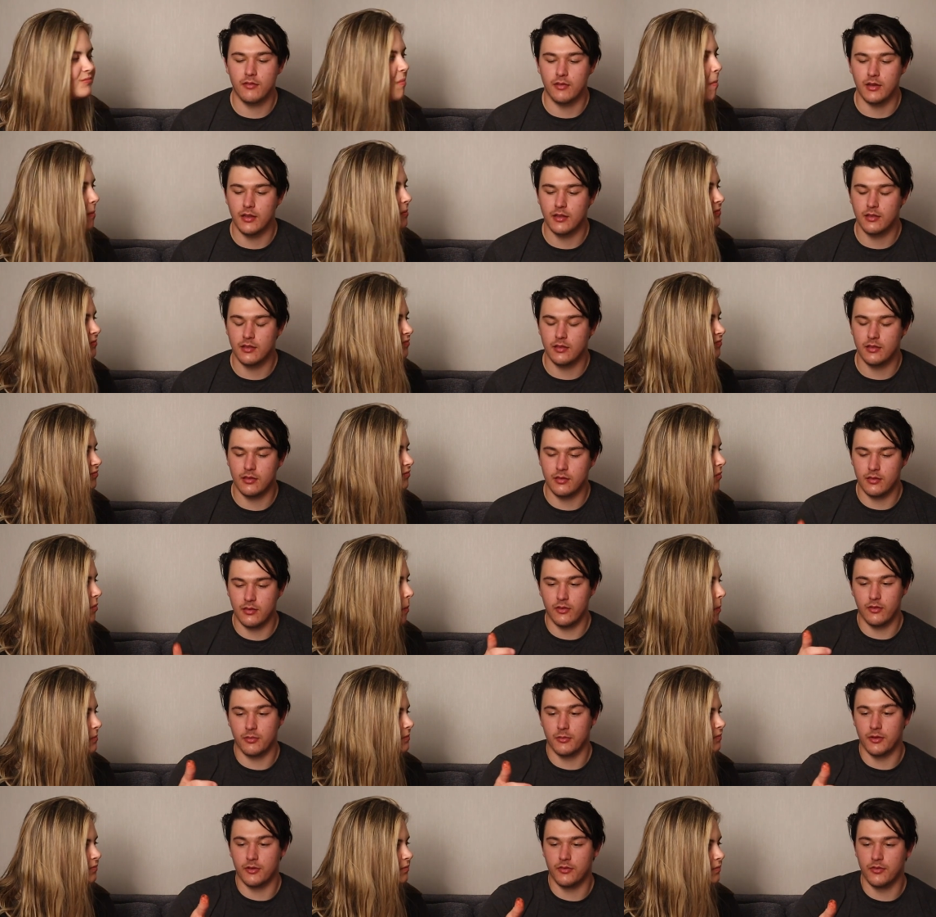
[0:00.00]
Speaker 1: even eat
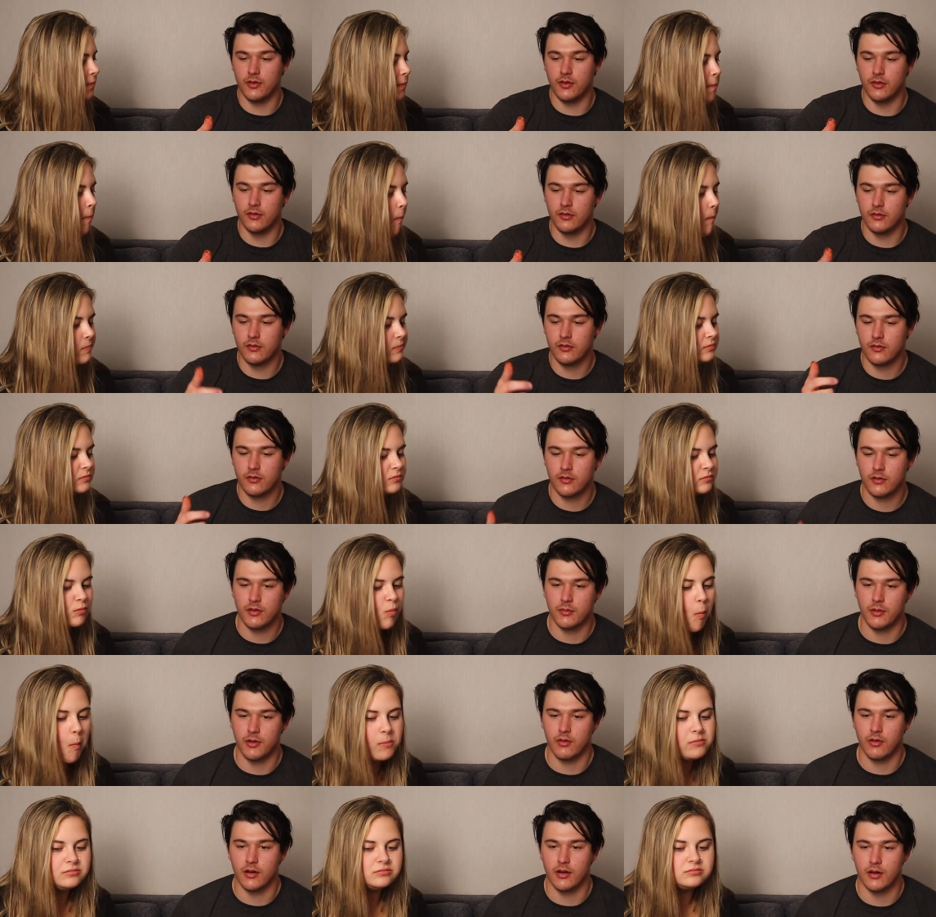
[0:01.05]
this much food, to
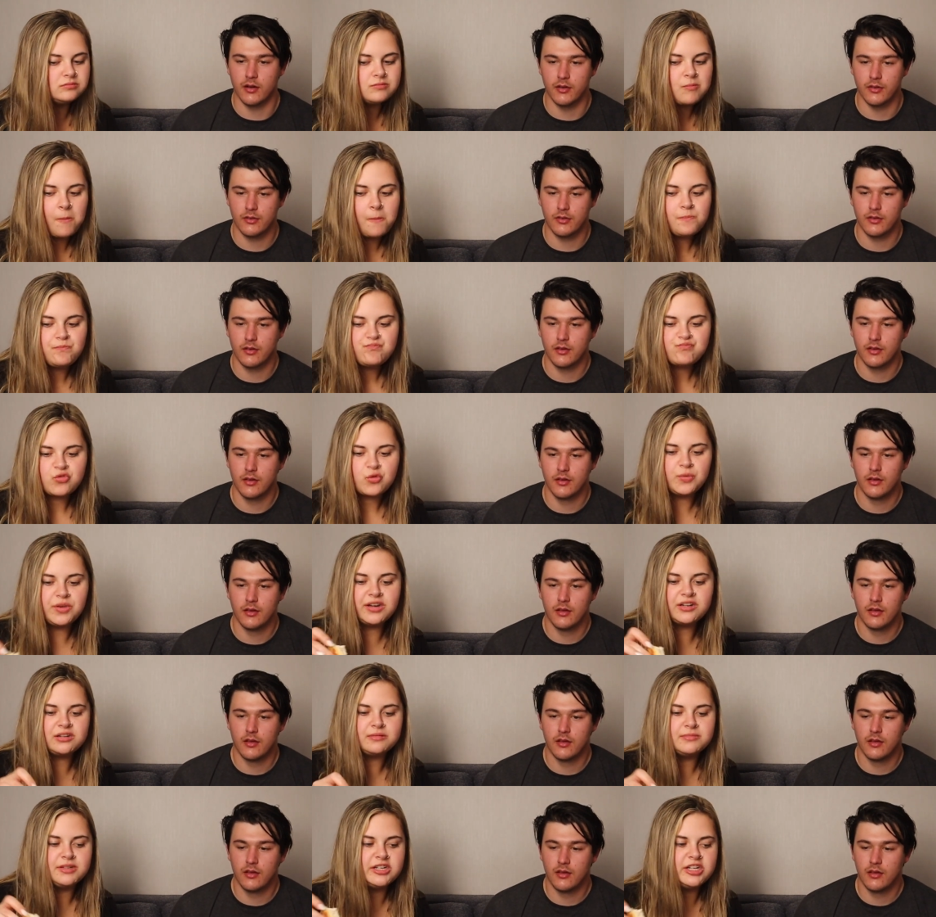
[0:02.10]
be quite honest. We
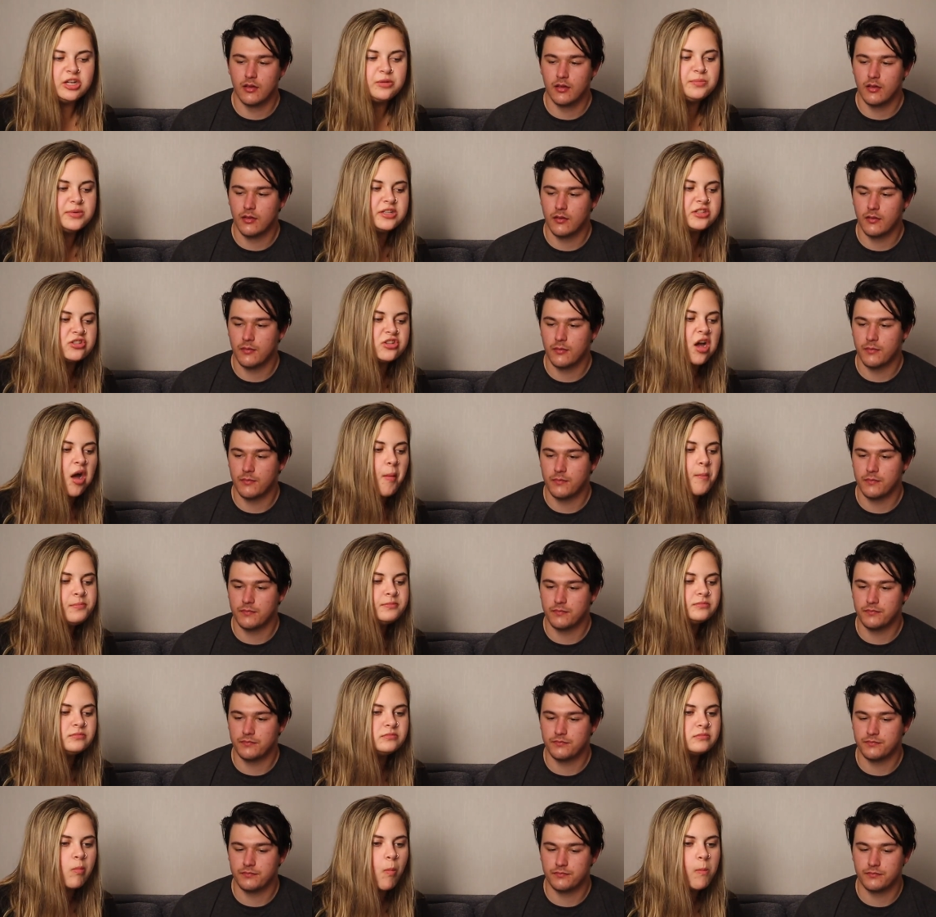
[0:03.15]
got a medium pizza.
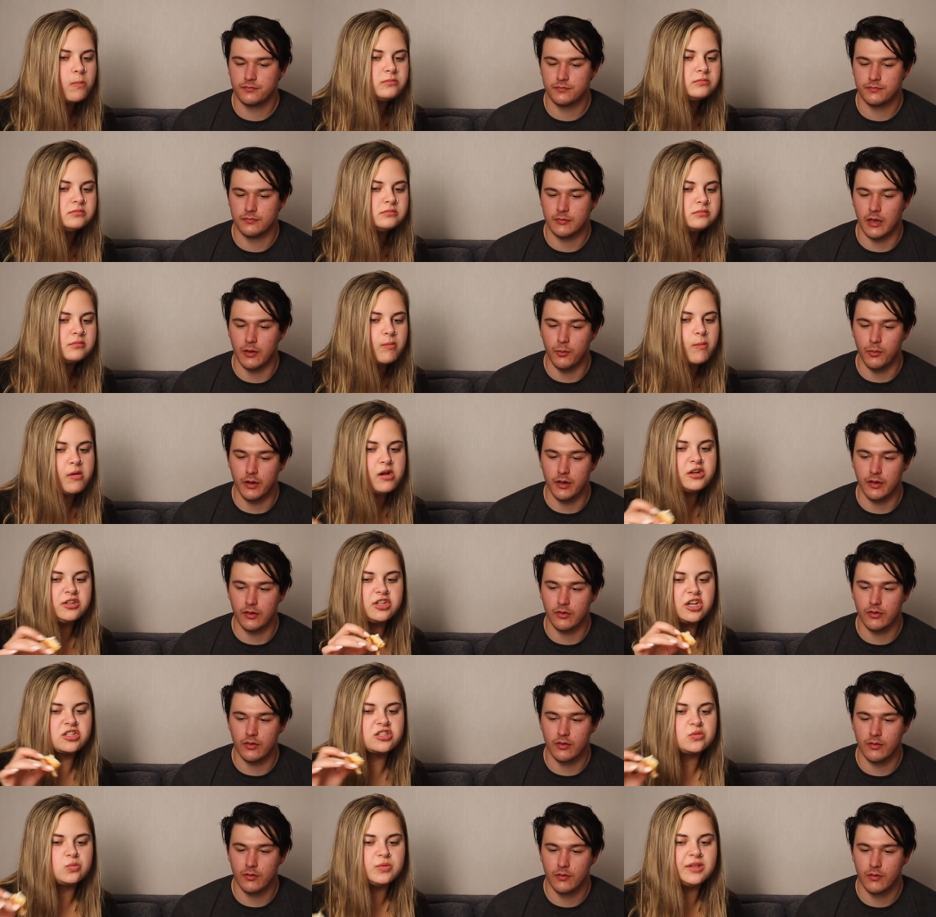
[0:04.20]
Speaker 2: And
Speaker 1: wings. A
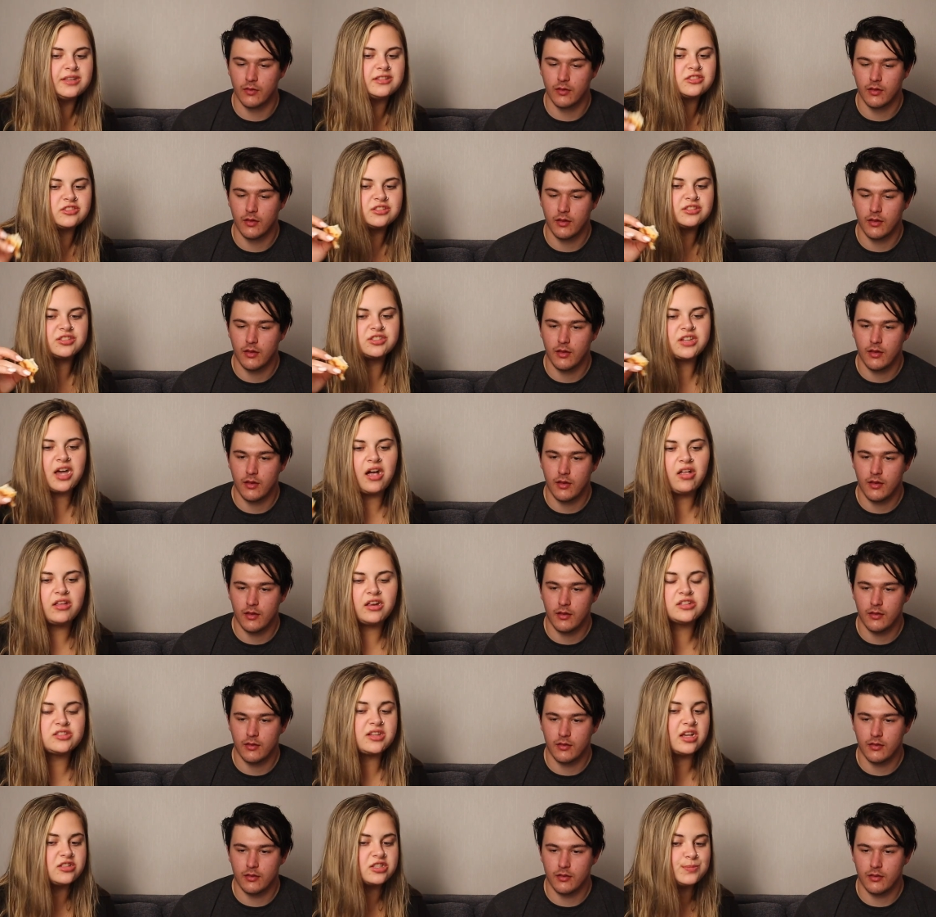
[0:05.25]
dozen wings and a salad,
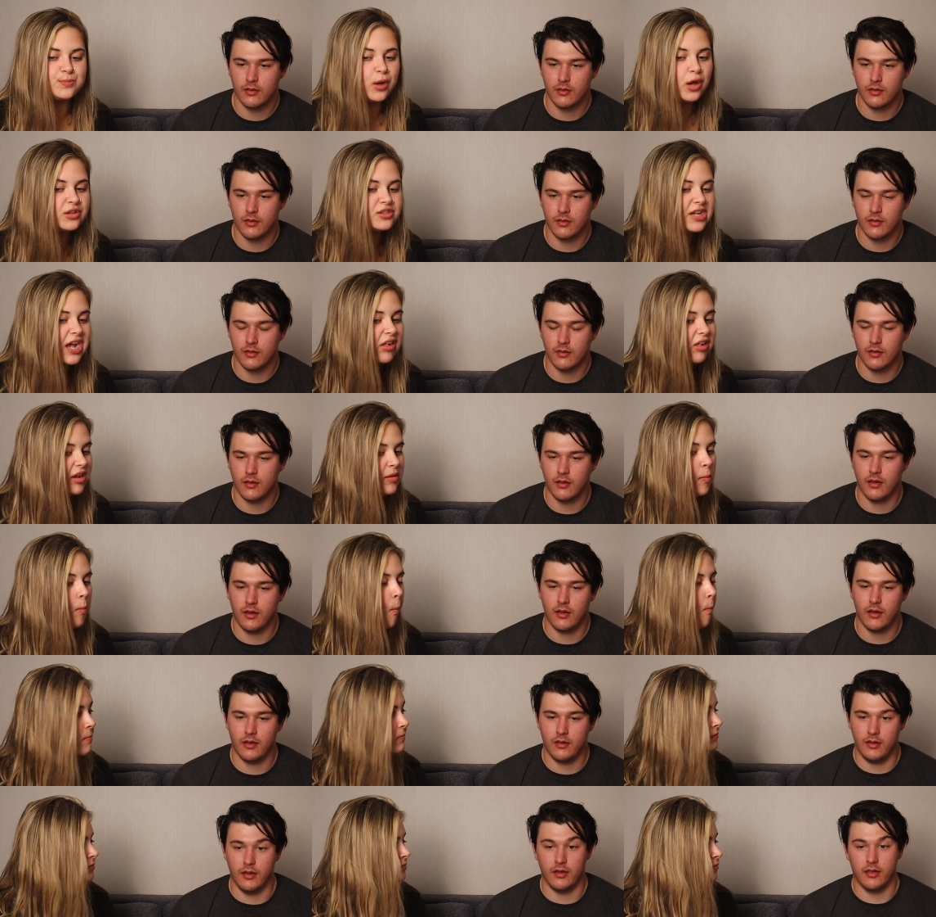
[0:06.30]
a small salad.
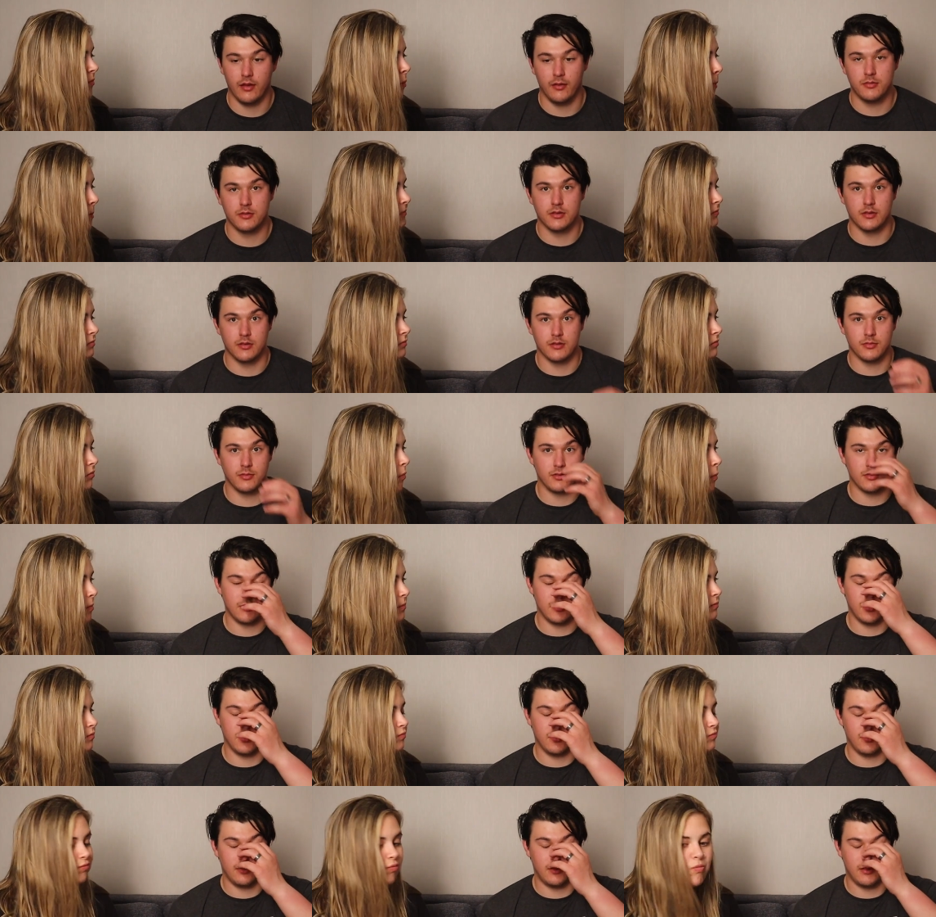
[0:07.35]
Speaker 2: Yeah, that was the small
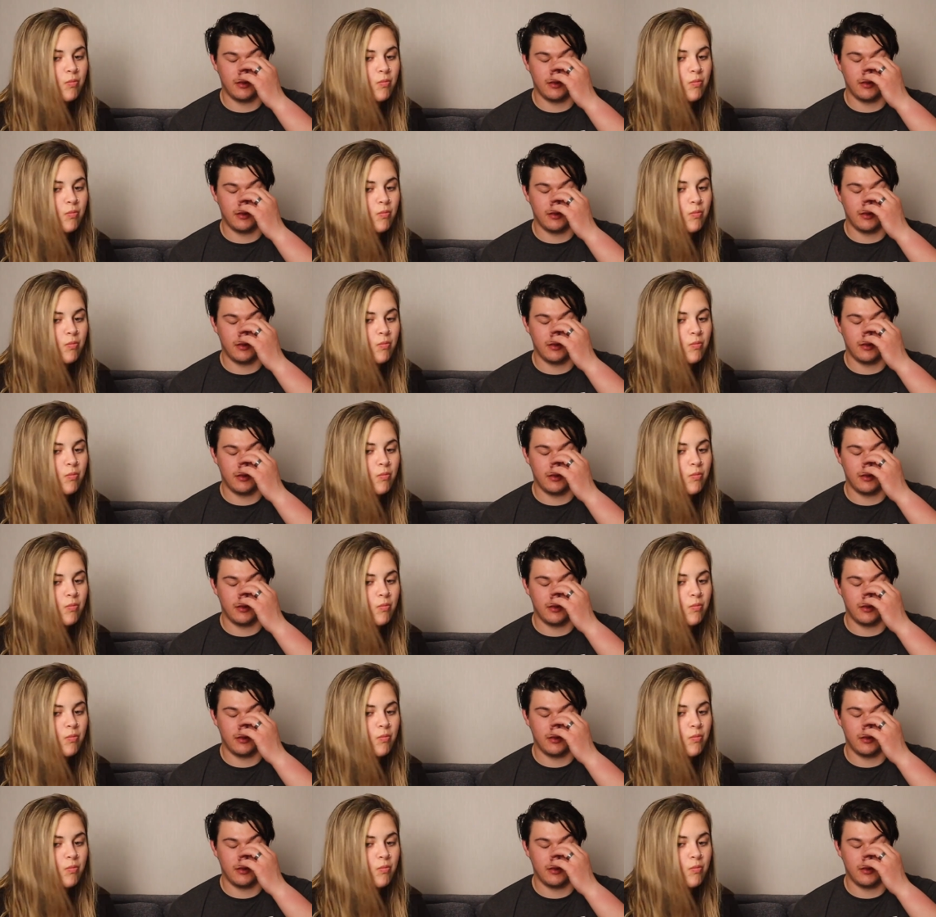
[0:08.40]
salad.